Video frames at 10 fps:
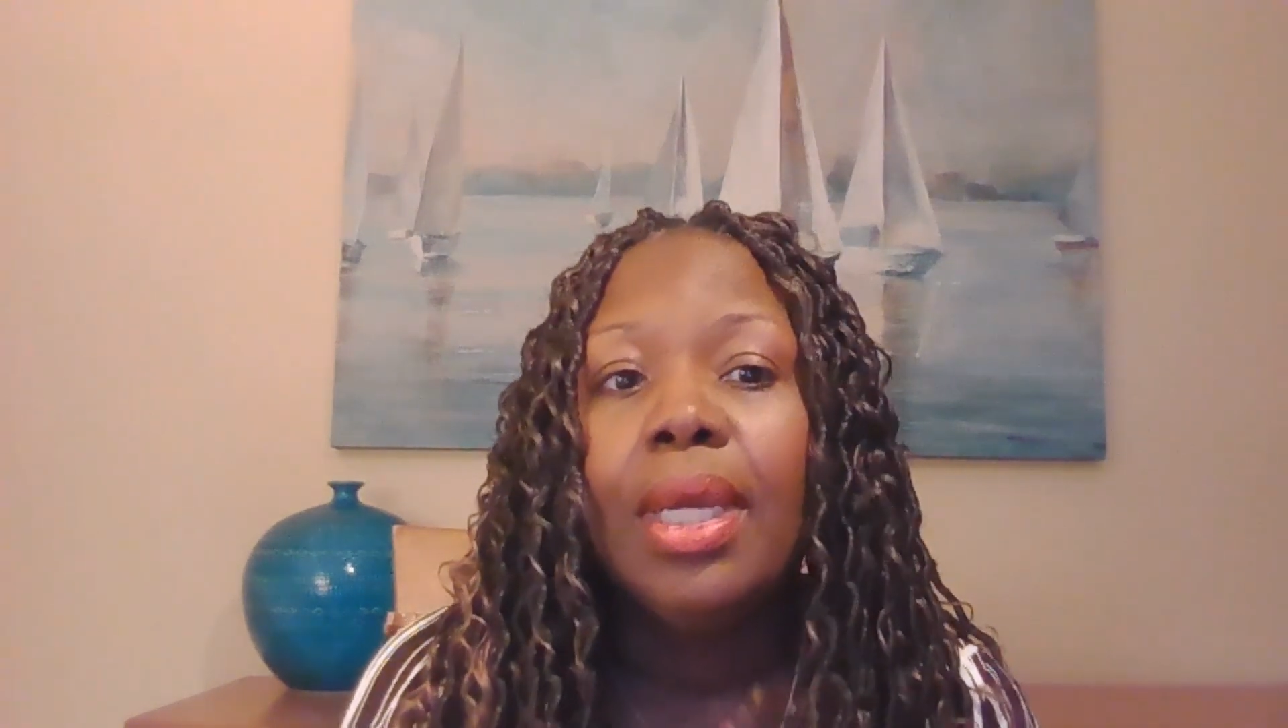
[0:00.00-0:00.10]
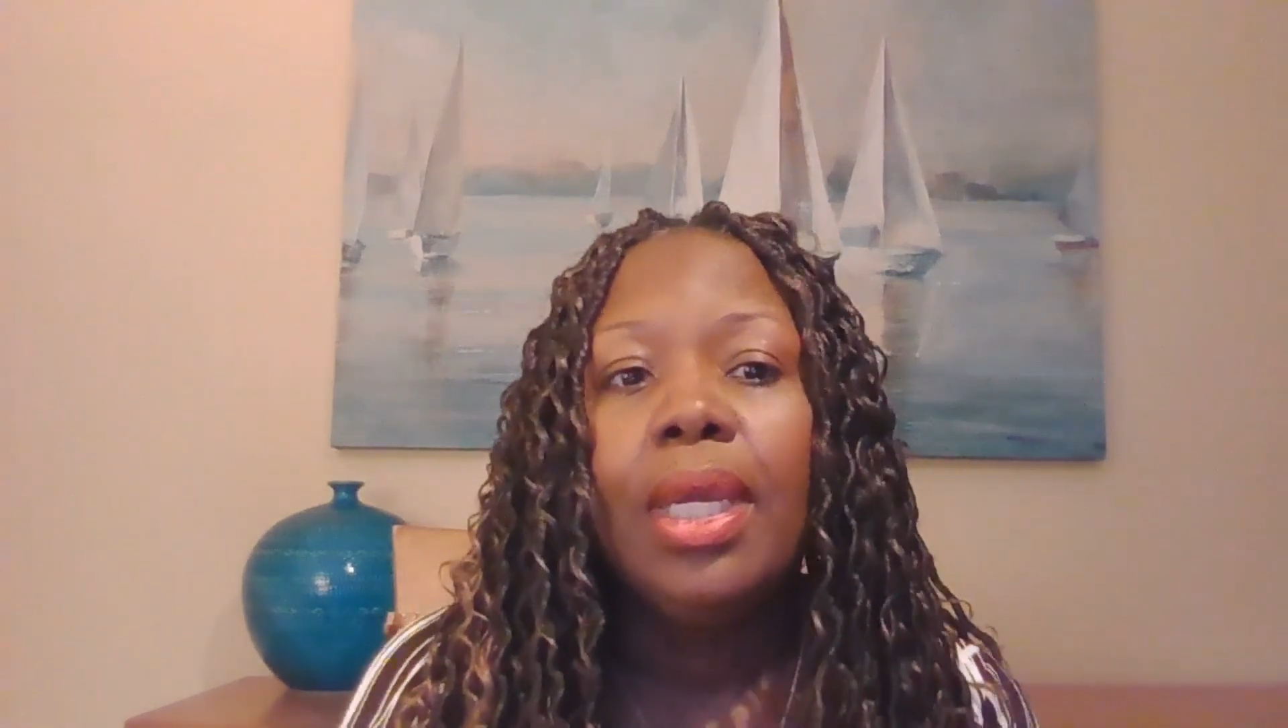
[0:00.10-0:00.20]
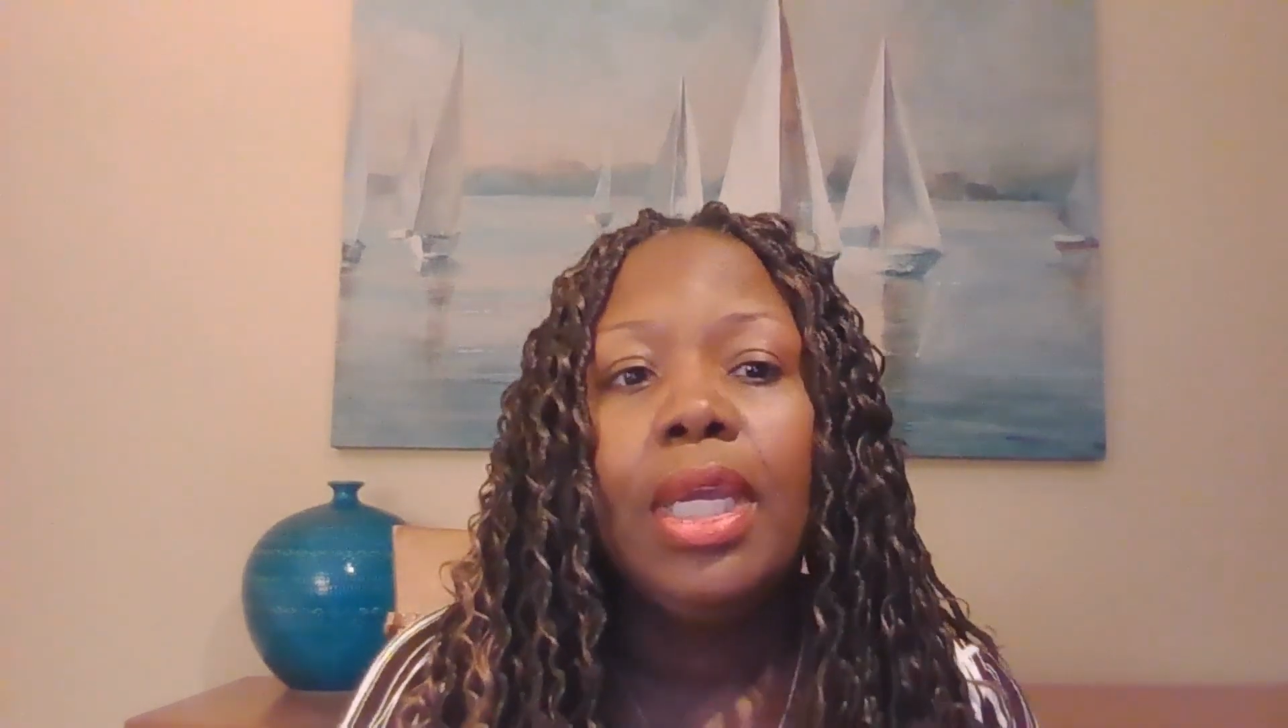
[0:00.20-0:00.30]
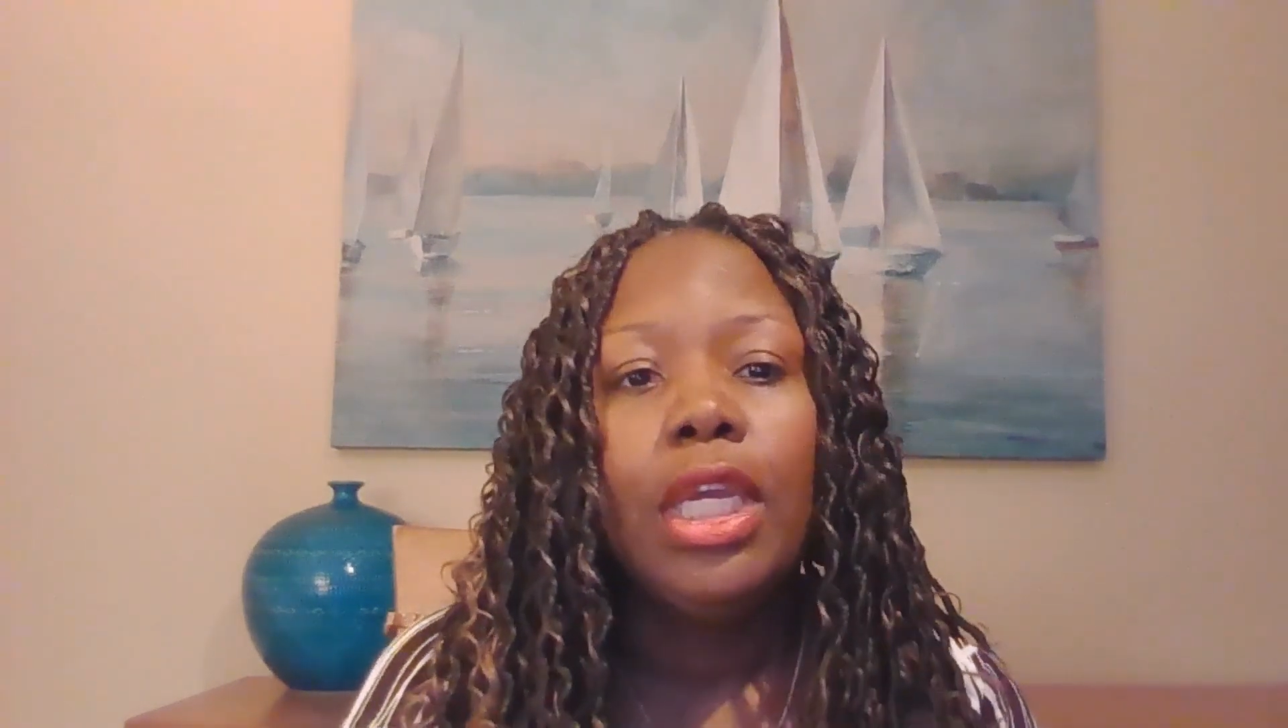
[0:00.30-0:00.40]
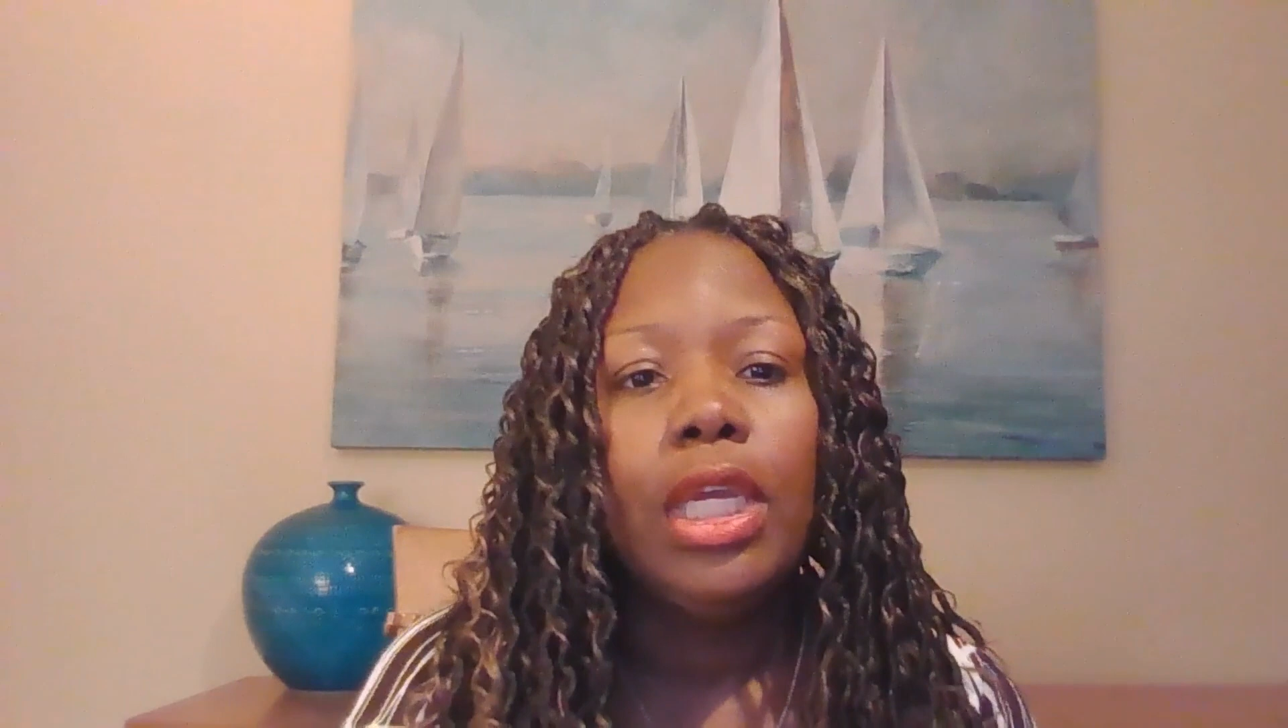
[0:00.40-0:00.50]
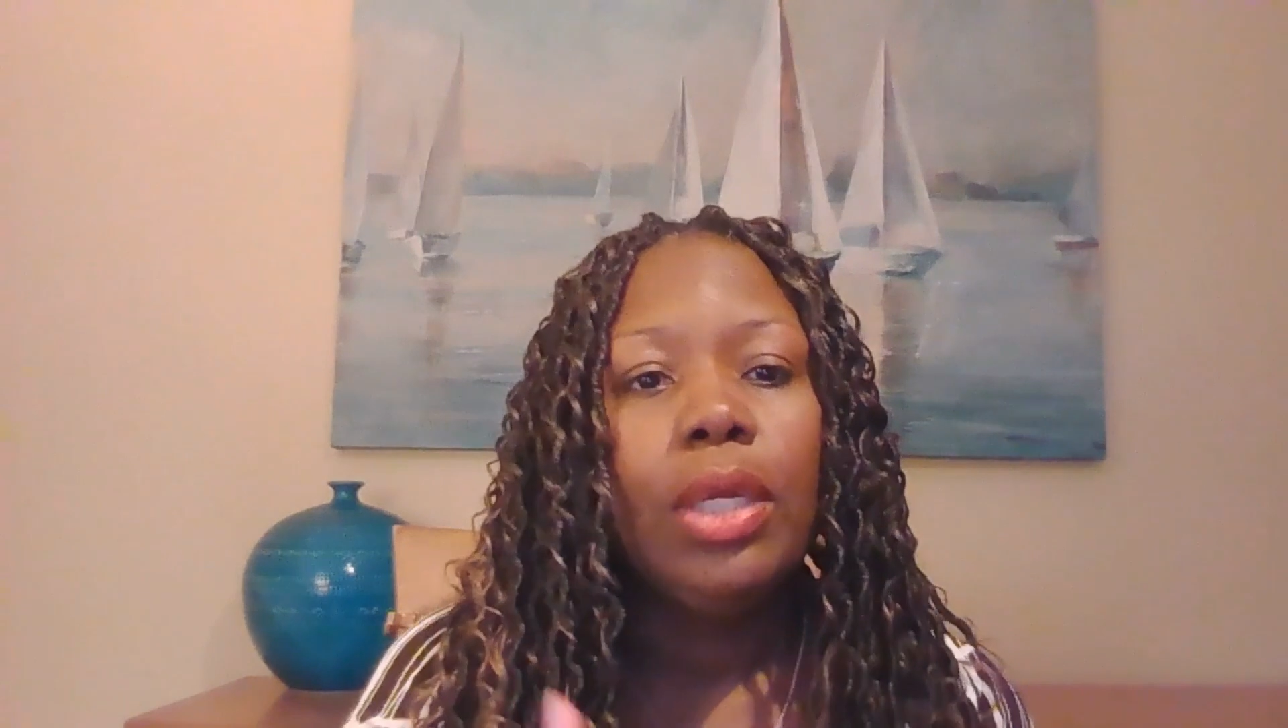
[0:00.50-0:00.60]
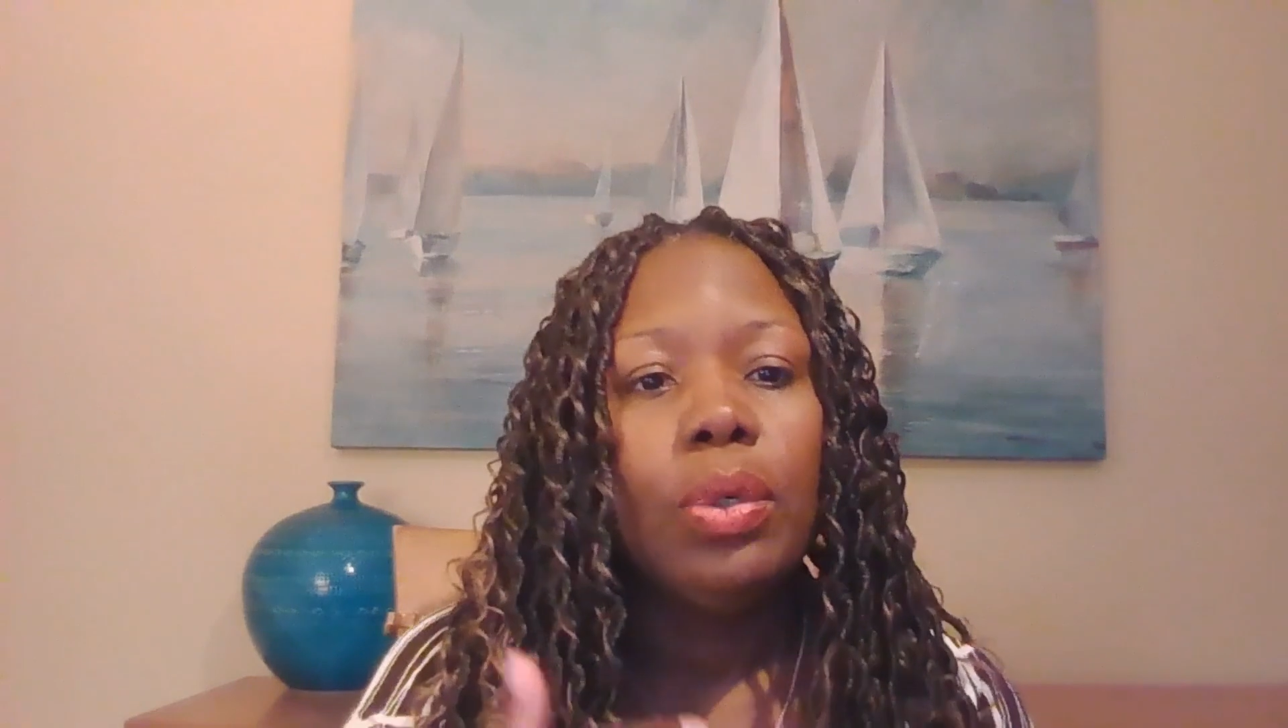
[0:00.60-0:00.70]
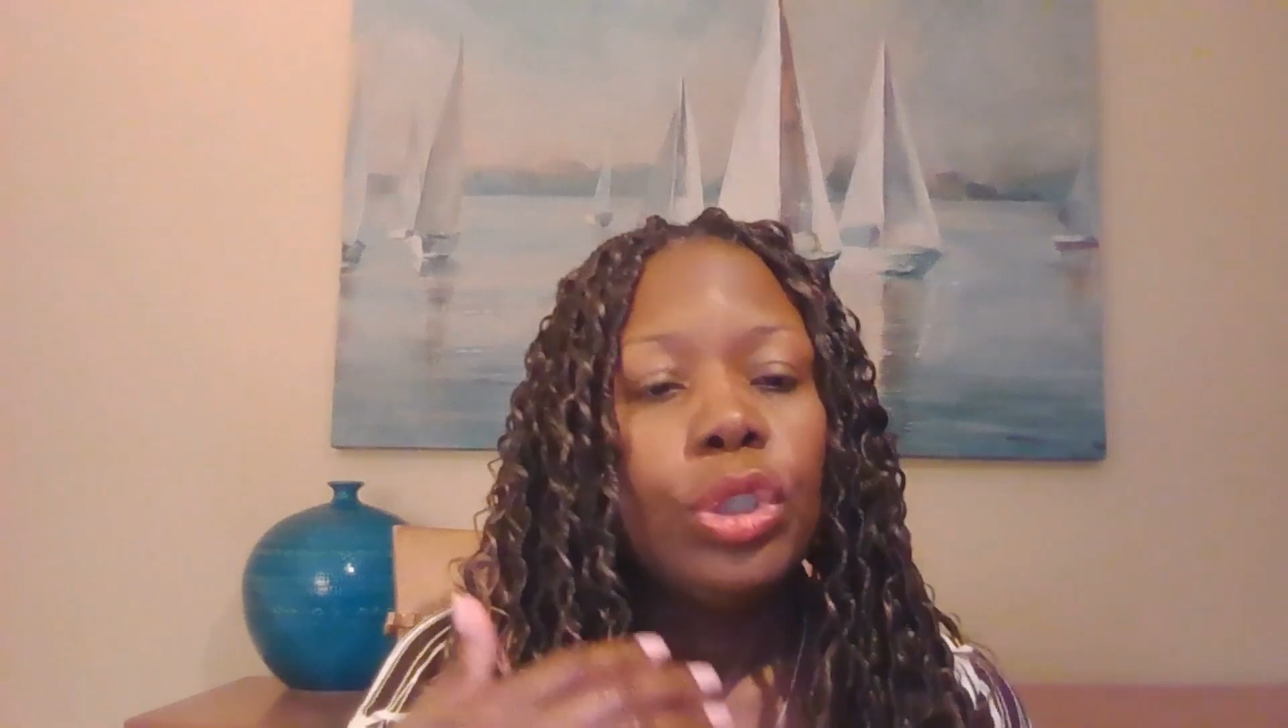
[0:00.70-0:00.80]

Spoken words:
He or